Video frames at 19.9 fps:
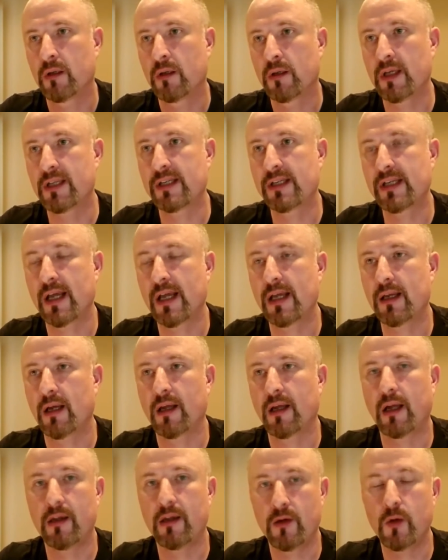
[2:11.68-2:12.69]
they say,
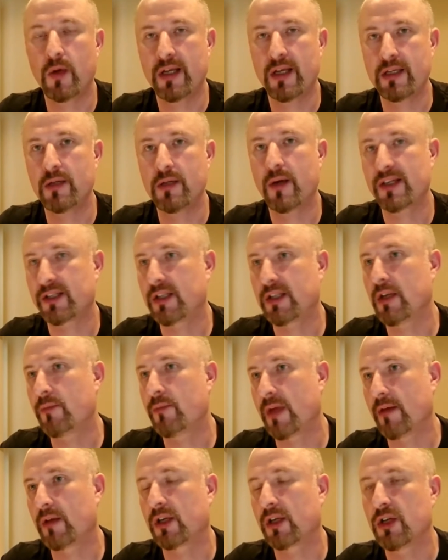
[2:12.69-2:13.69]
you ask the
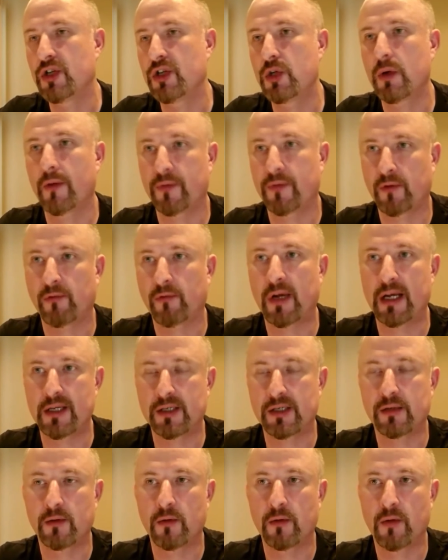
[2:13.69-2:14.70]
American, do you have the right
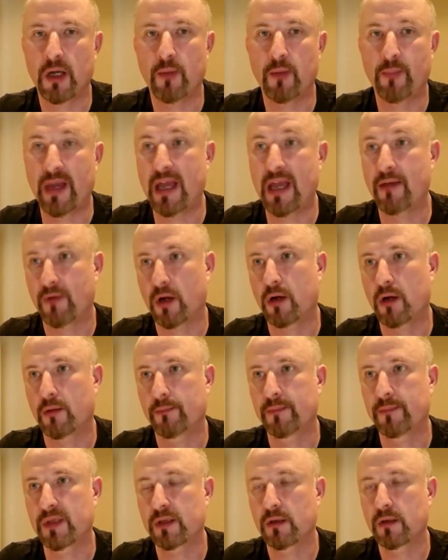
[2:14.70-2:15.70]
to bear
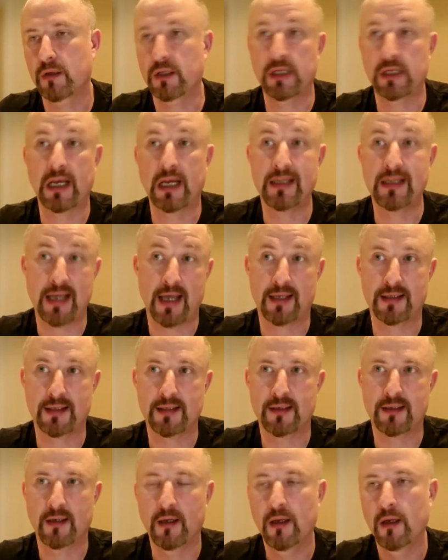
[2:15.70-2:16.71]
arms? They say,
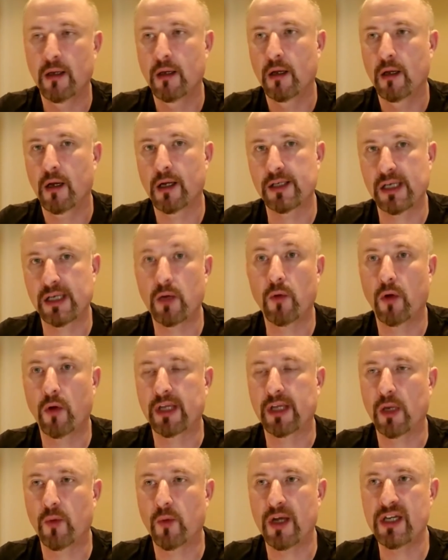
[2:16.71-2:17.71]
yes. And I say,
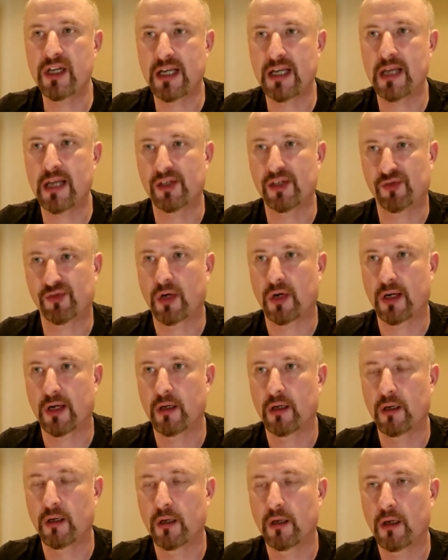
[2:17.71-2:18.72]
okay, where do you get this right?
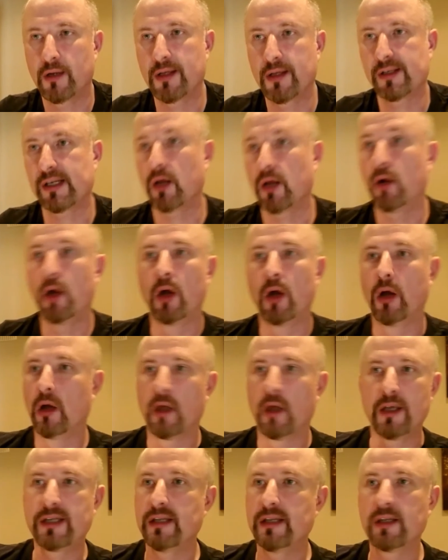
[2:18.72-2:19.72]
And I say,
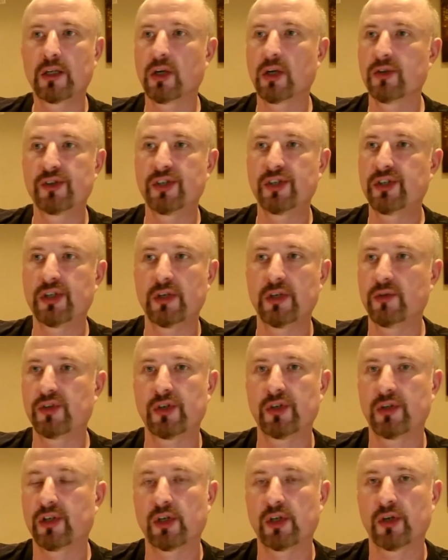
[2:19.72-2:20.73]
it's in the
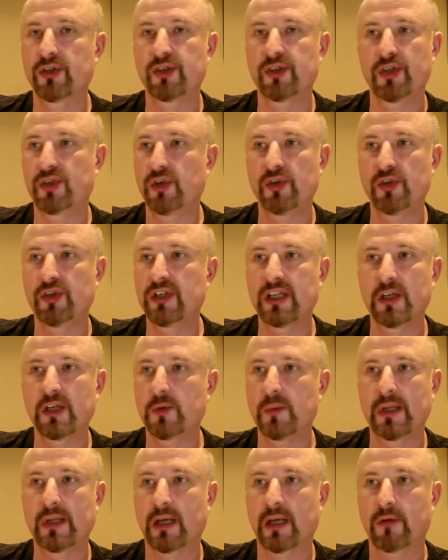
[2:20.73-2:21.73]
Constitution. The Constitution gives
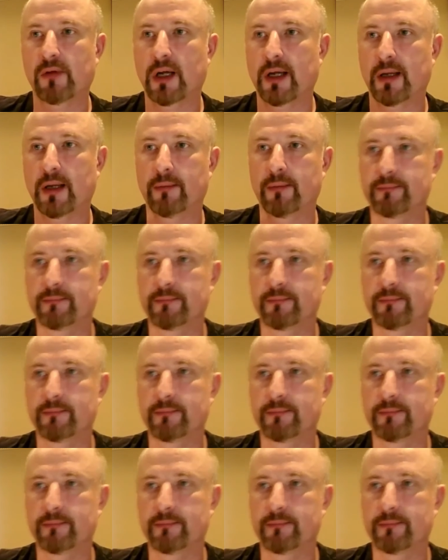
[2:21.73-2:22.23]
me that right.